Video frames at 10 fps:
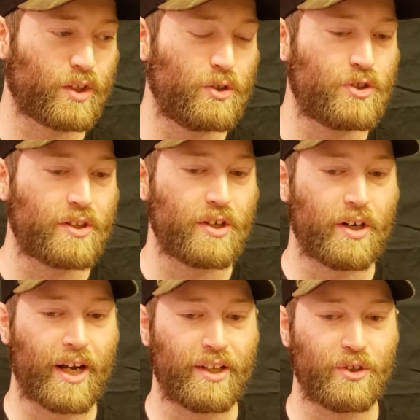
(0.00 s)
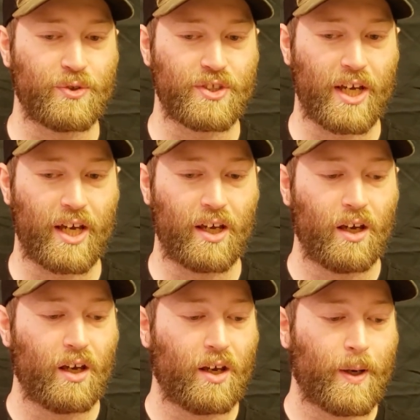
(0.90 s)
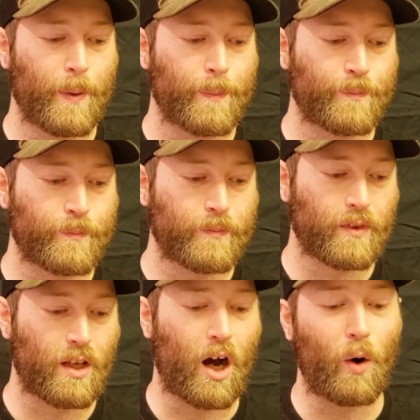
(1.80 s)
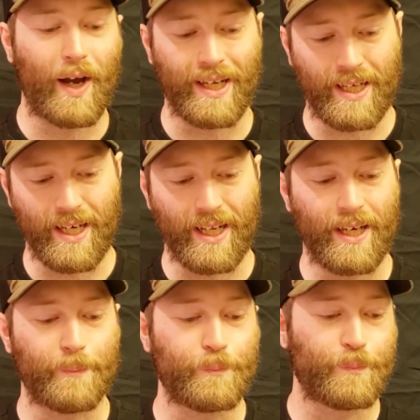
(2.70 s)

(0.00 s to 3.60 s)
sit there and you say, oh, I get it,